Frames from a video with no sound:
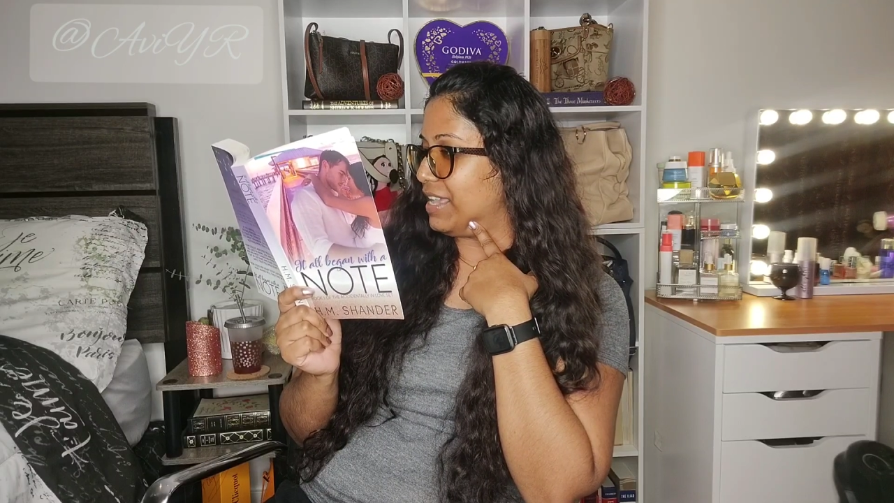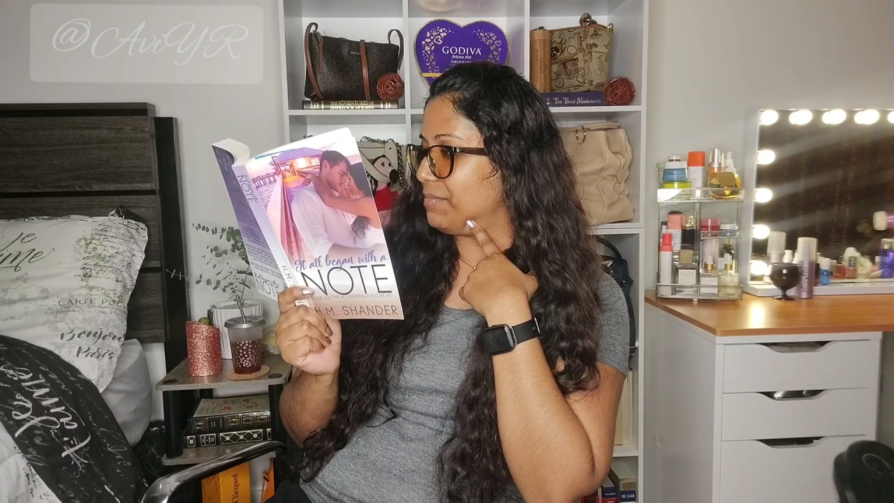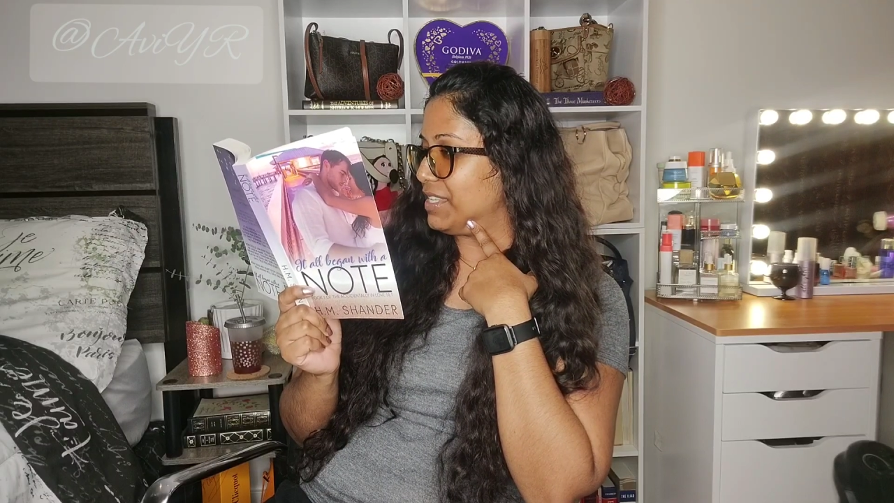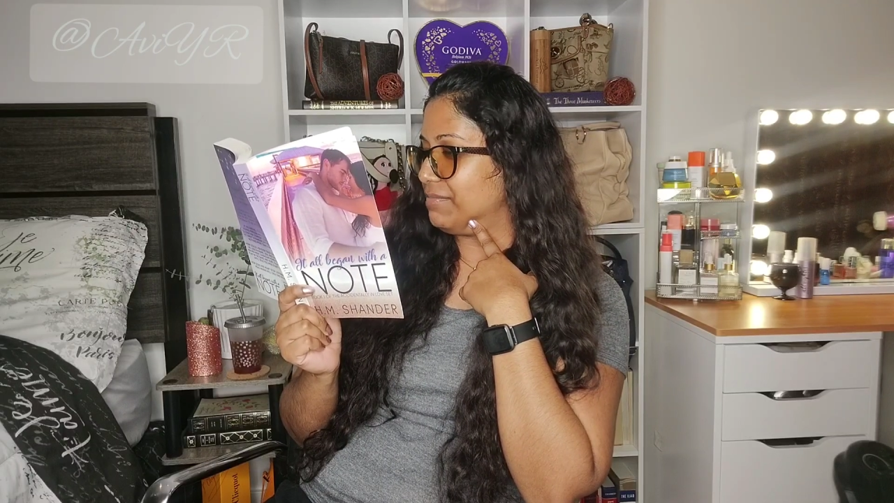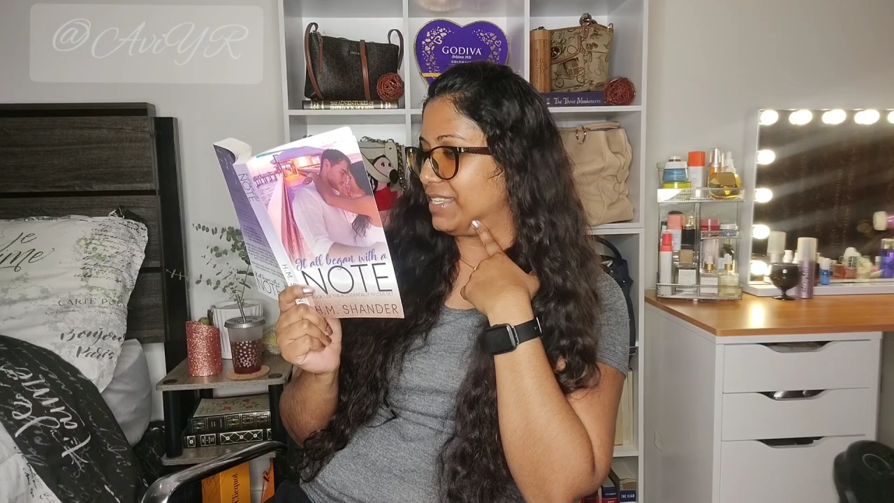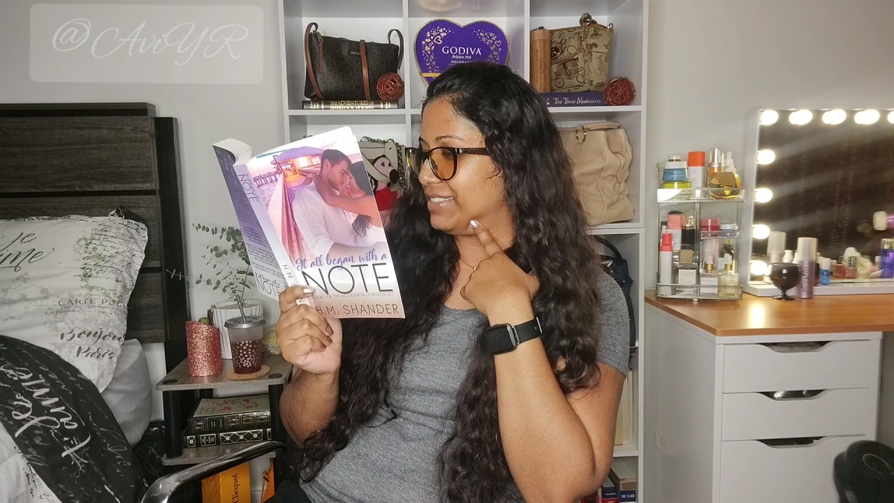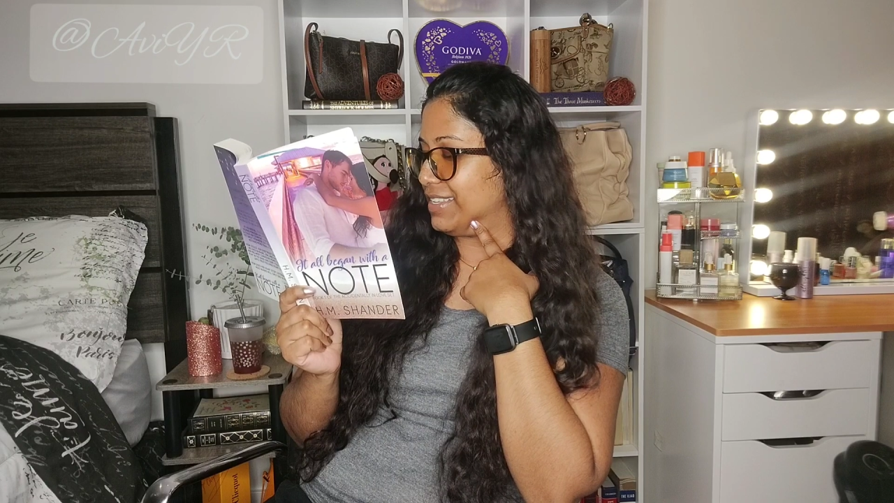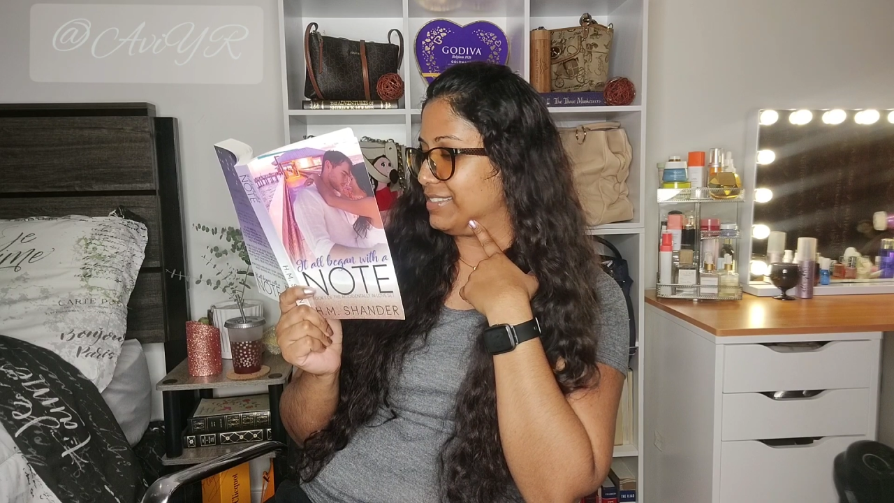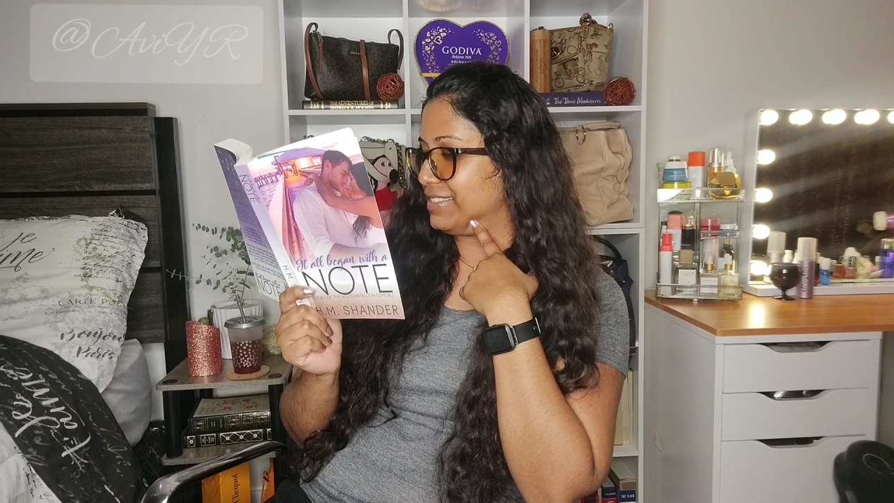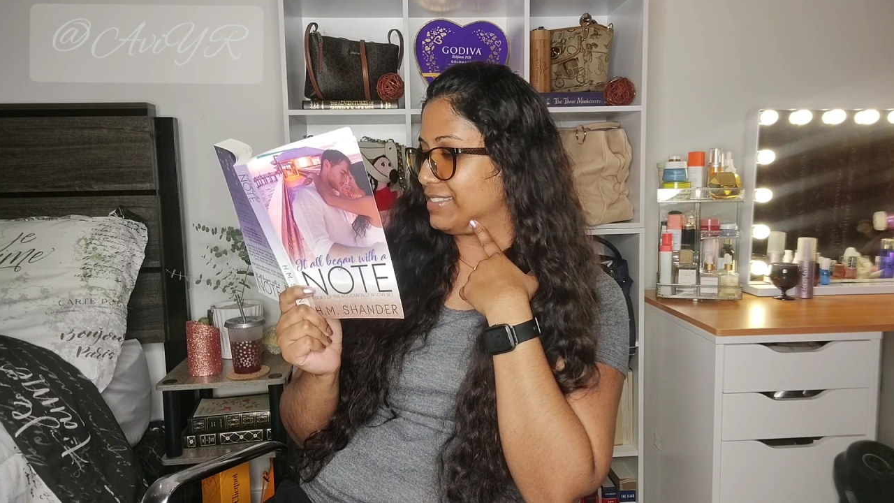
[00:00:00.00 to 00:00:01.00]
tempting my
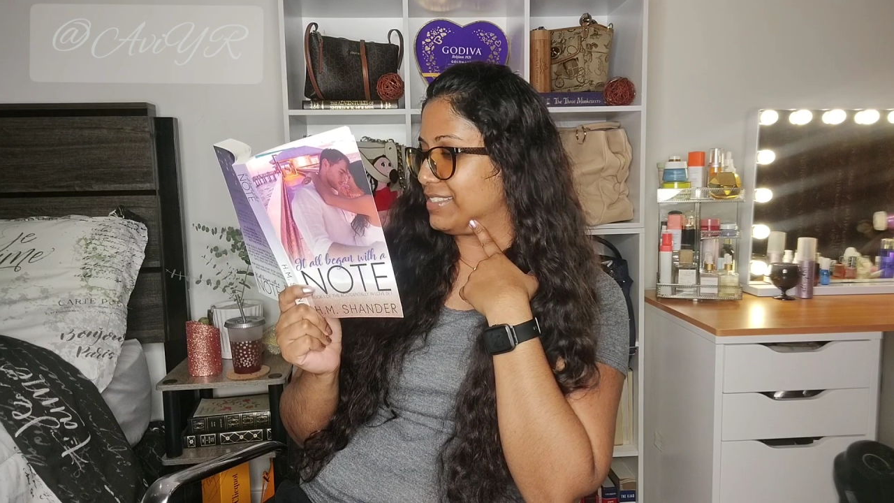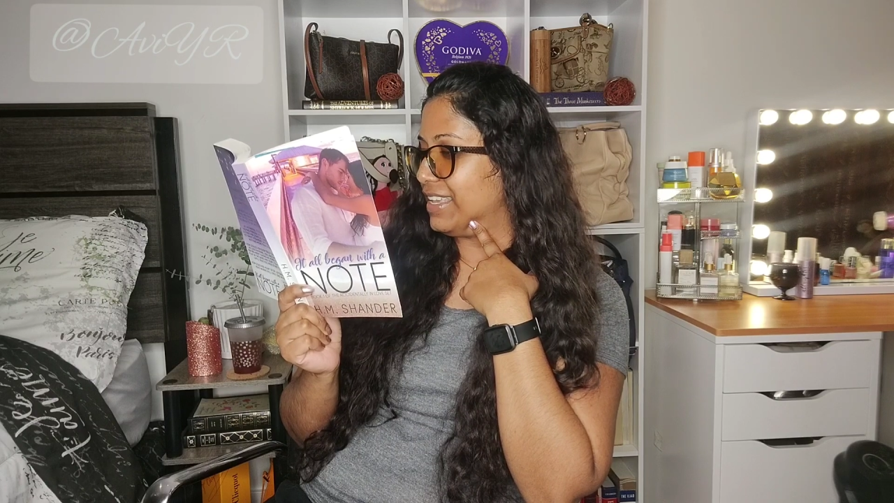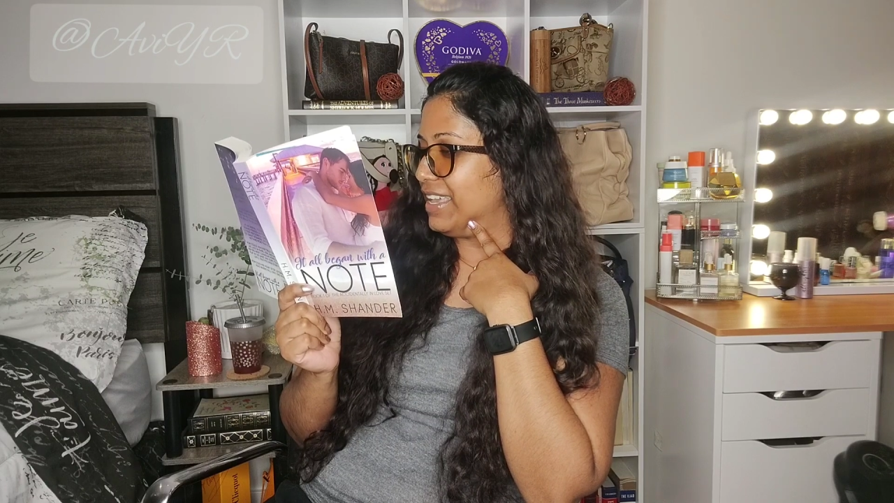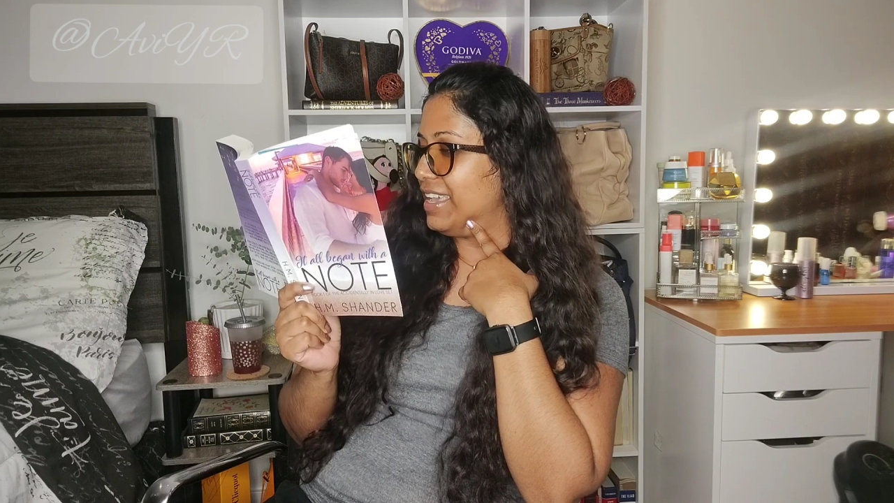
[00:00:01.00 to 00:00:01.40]
senses.